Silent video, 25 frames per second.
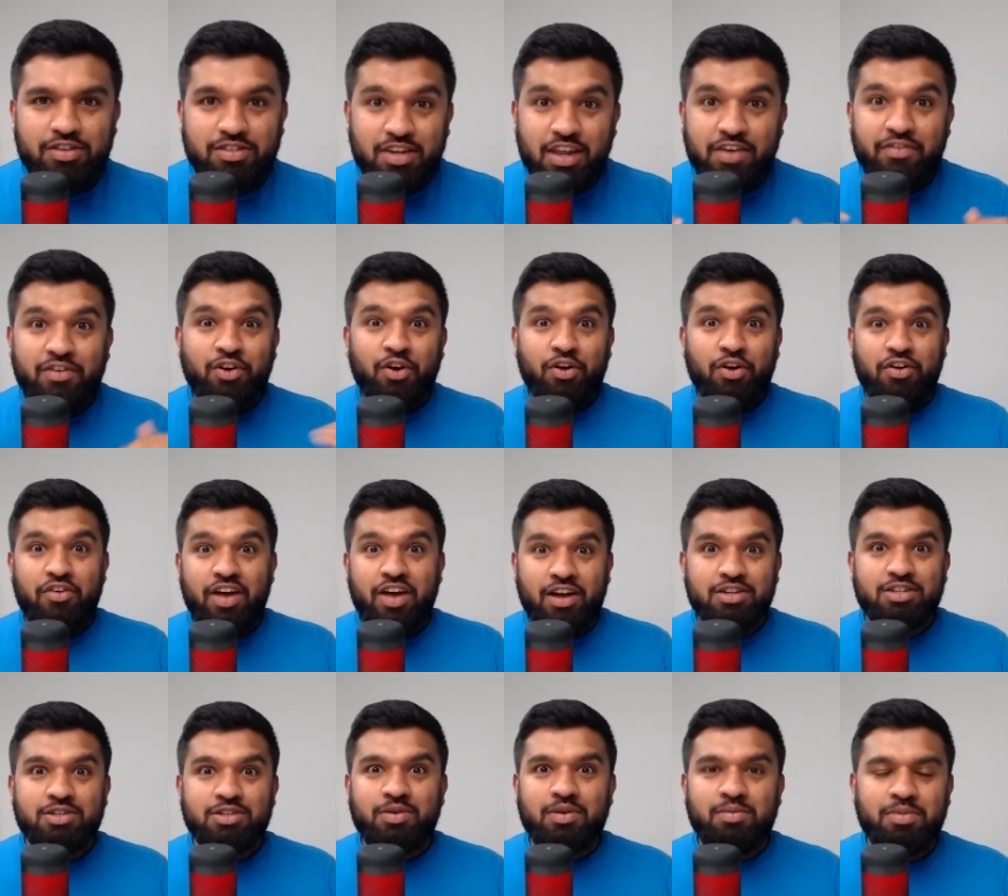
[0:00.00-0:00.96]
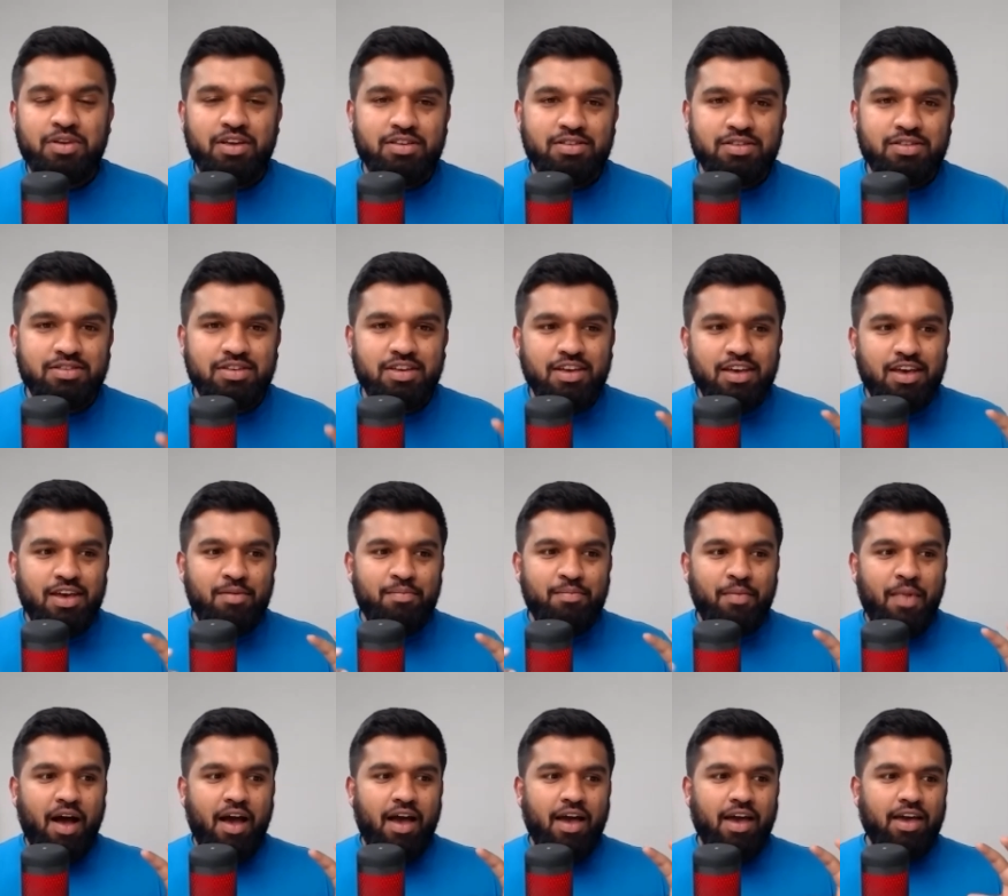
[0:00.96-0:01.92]
Never got around to it because
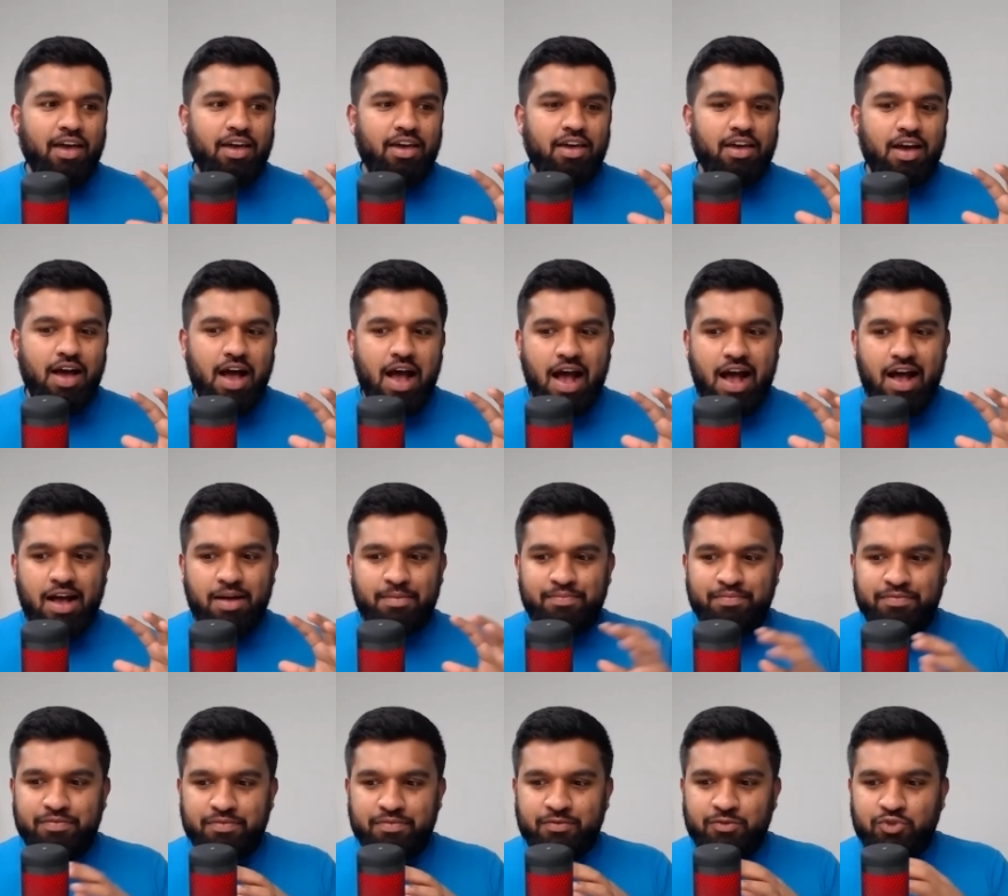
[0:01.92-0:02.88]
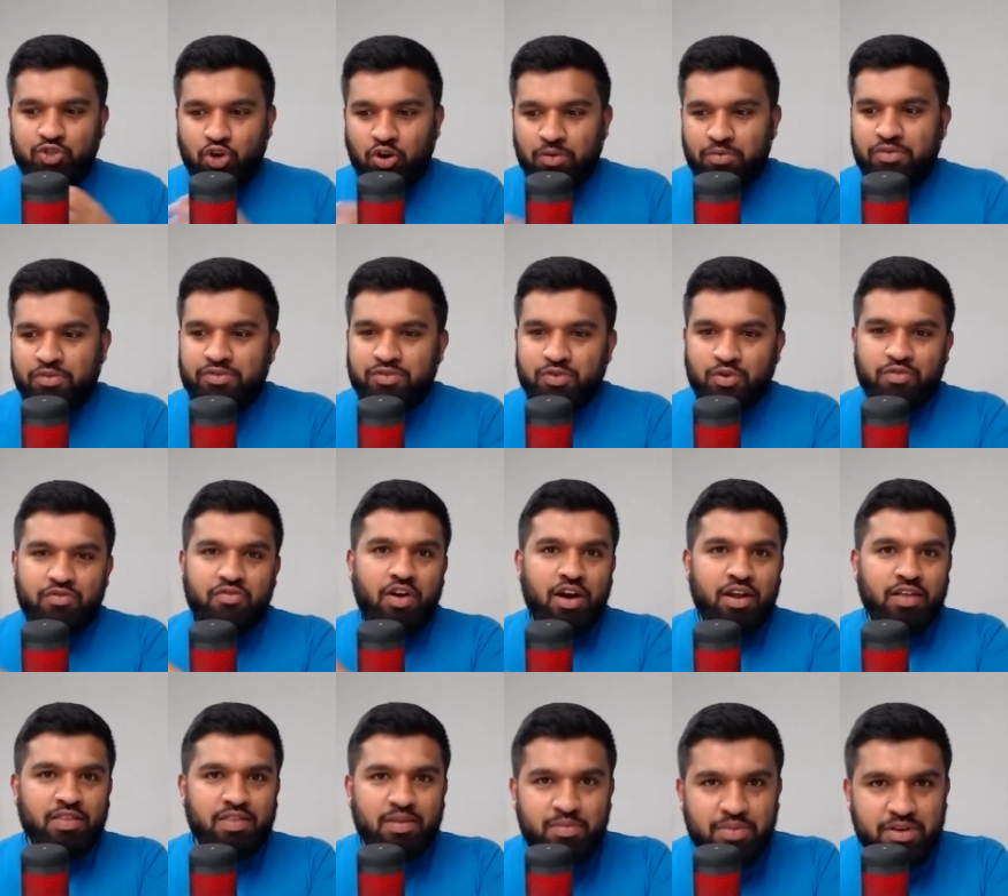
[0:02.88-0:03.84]
my job of sort of
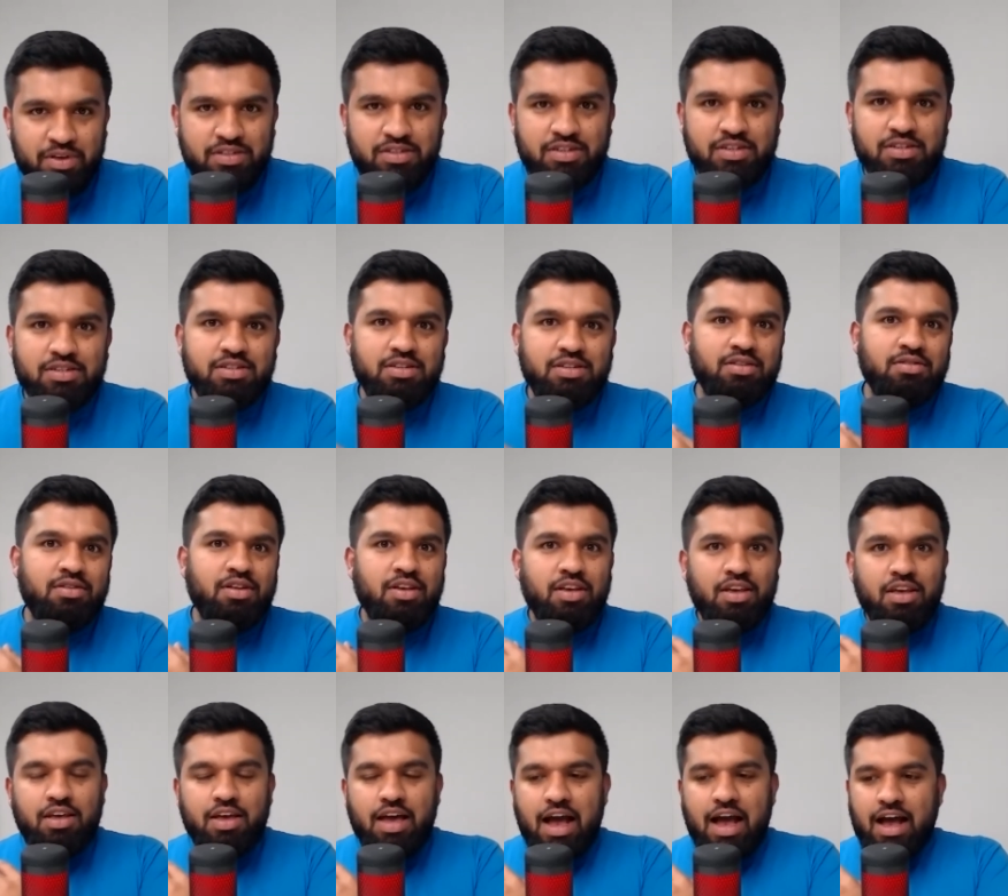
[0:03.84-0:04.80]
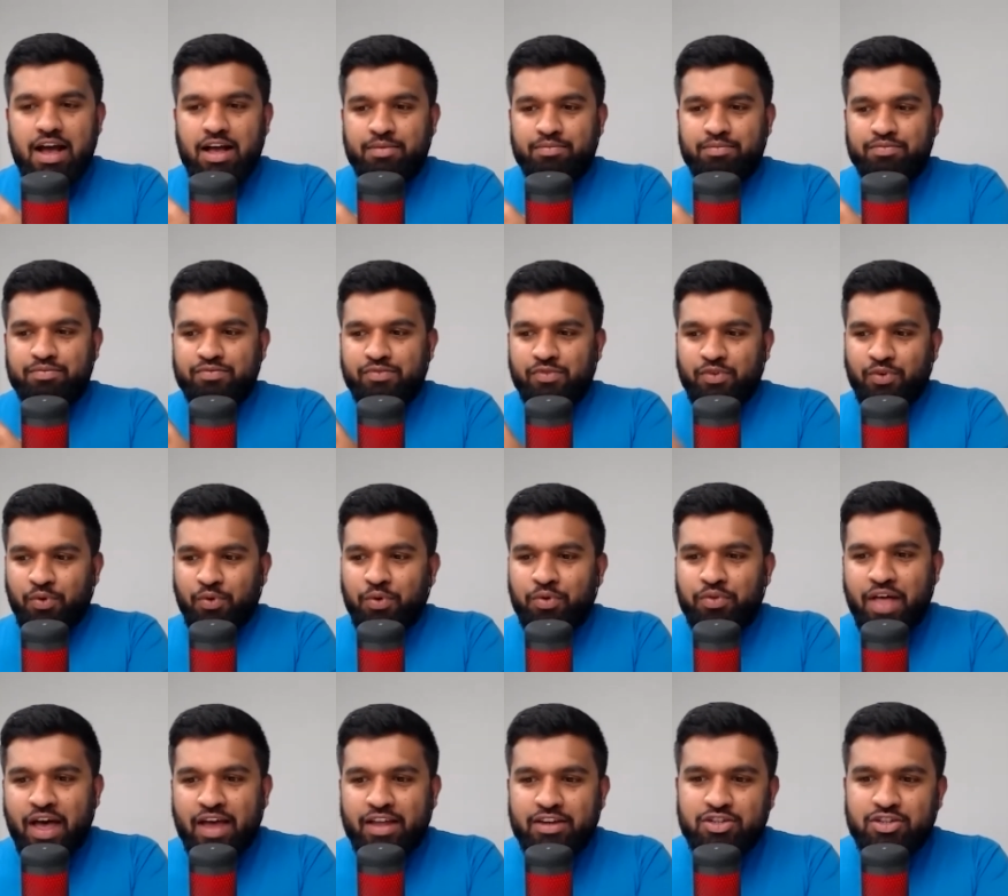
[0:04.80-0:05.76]
running the business and all
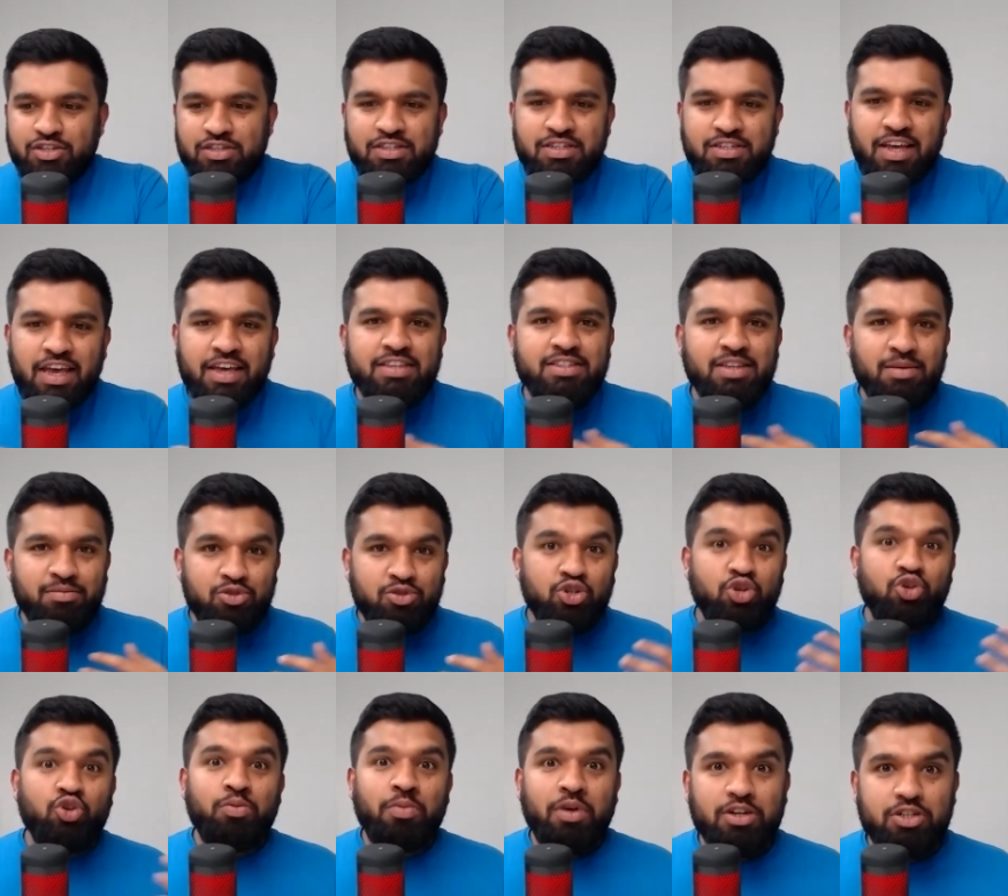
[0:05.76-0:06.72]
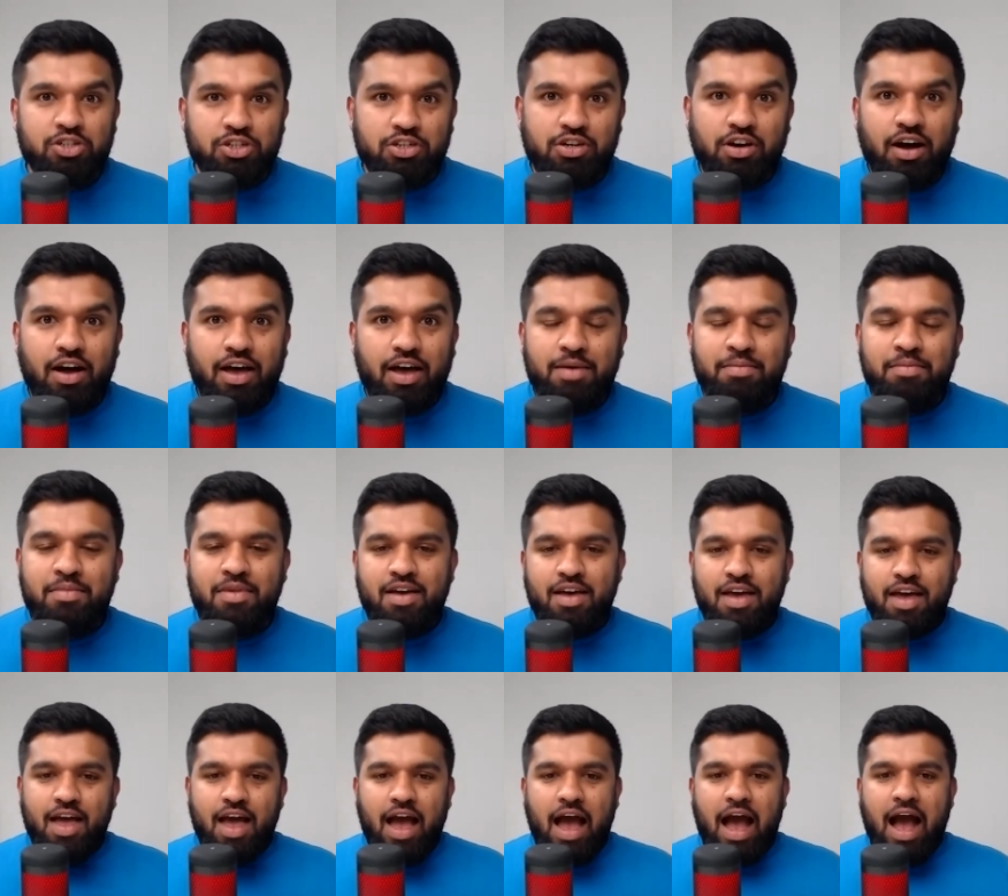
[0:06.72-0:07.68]
that just takes up too much time.
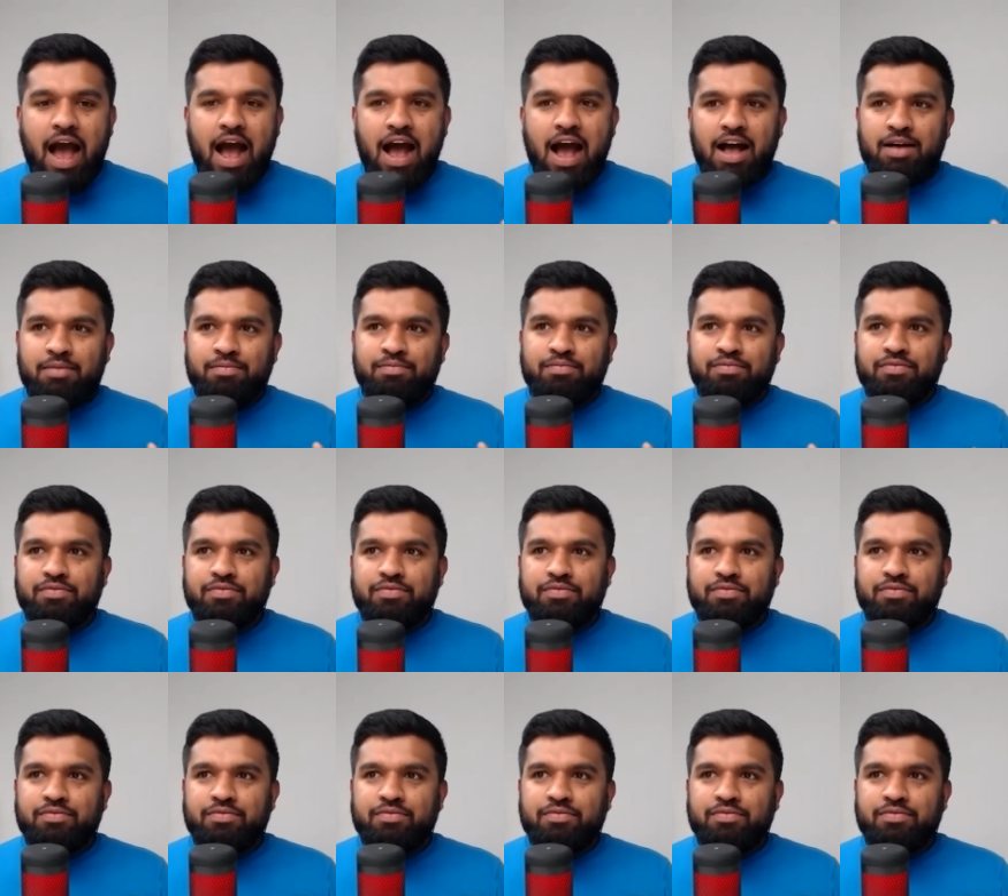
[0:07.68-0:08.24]
Um,